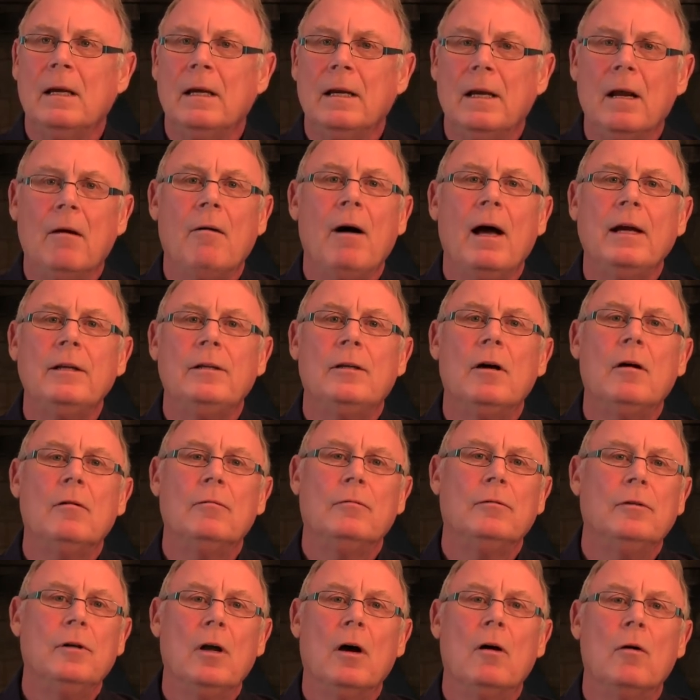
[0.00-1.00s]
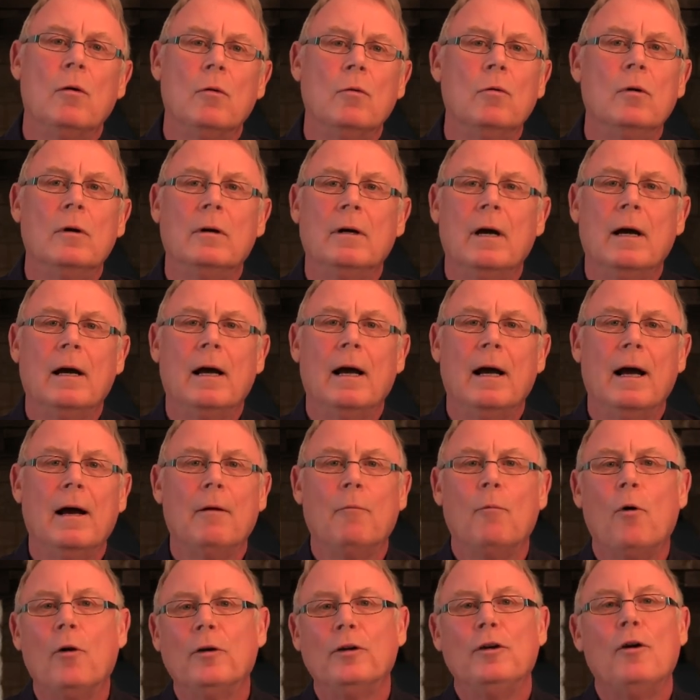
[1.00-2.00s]
Now, I don't know
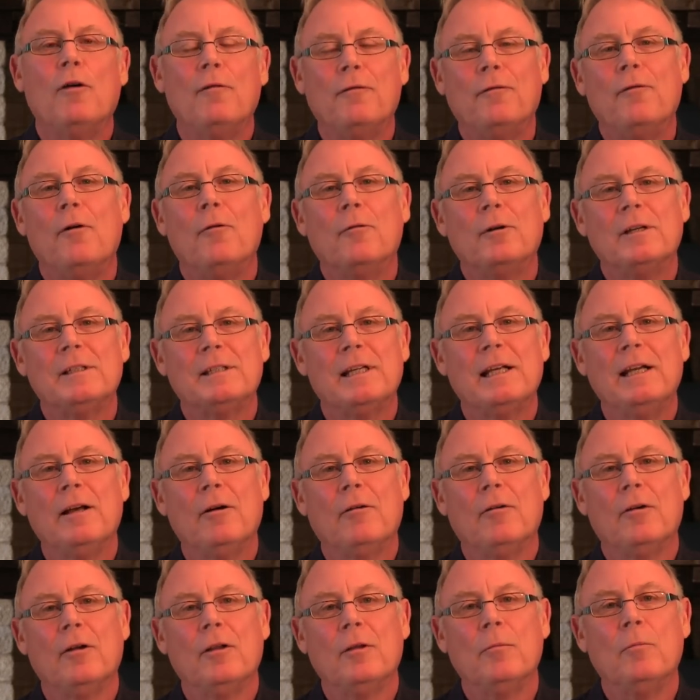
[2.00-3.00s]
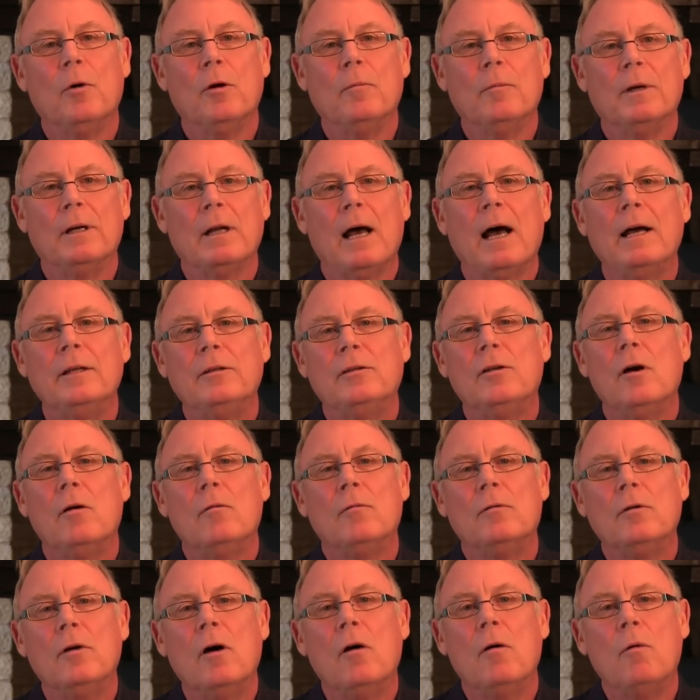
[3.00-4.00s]
what you're focusing on at the moment. I
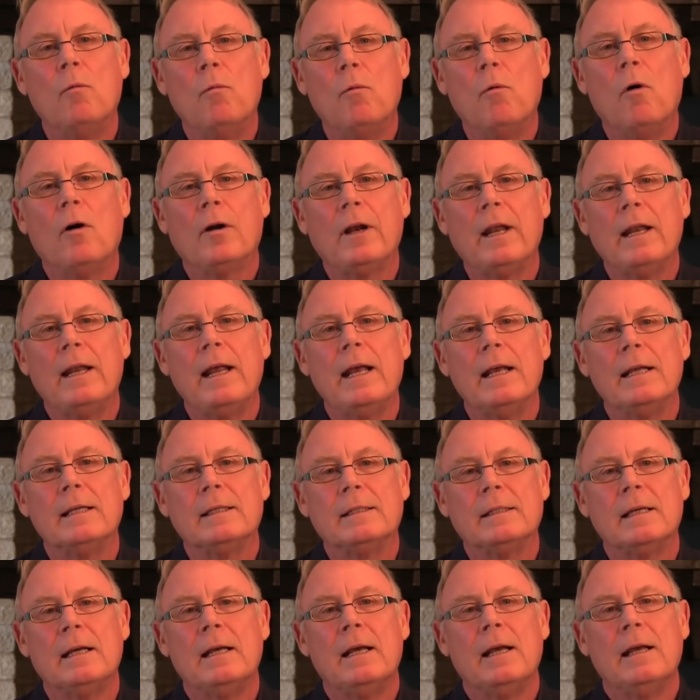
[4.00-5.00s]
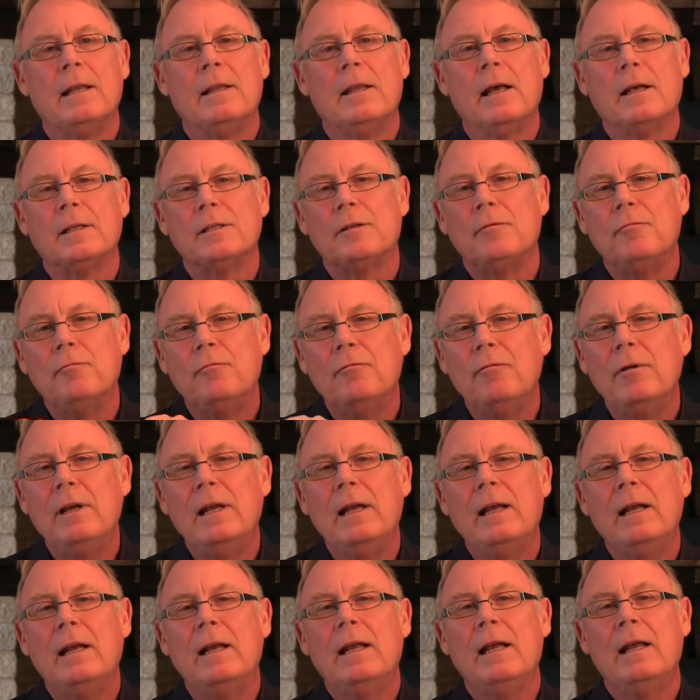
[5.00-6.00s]
don't know what it is that's
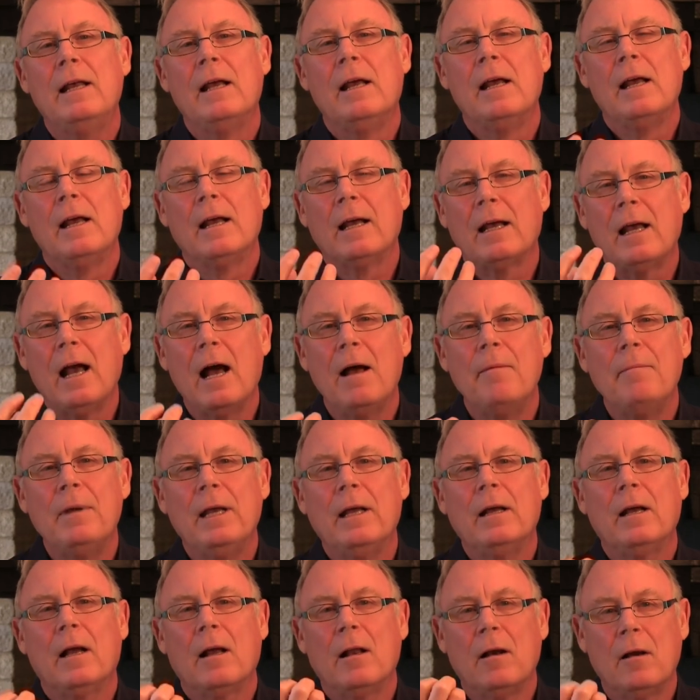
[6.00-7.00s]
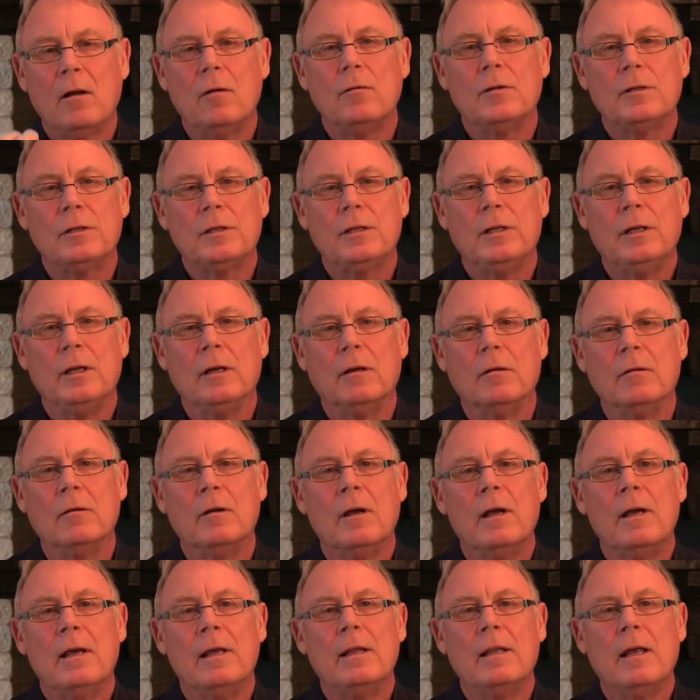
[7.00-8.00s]
really coming close to you
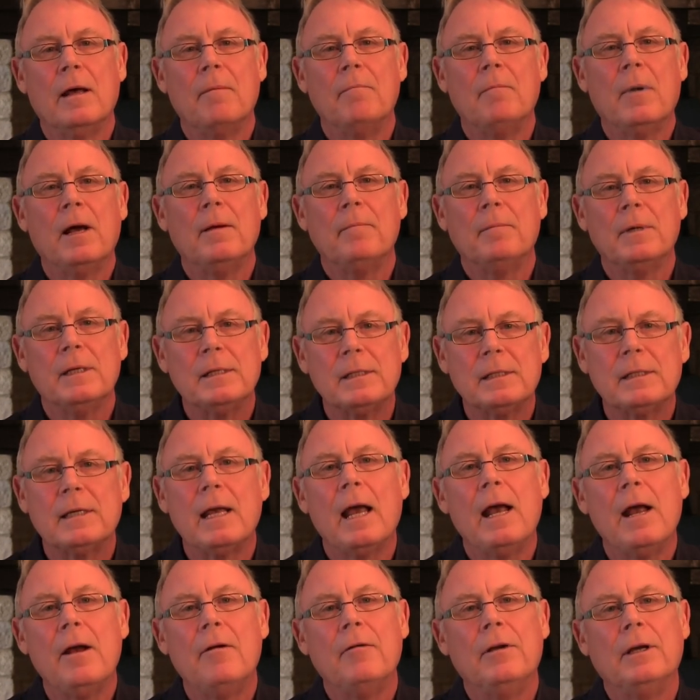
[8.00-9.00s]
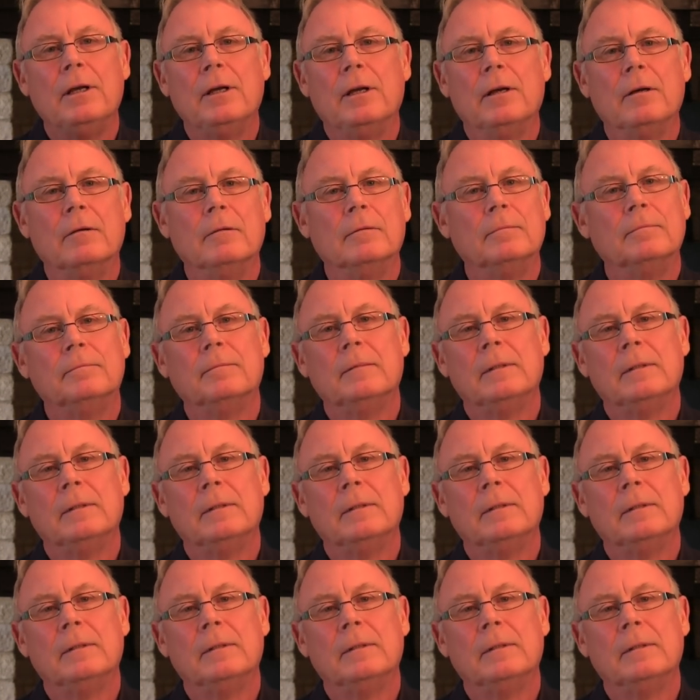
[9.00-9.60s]
that might be scaring you.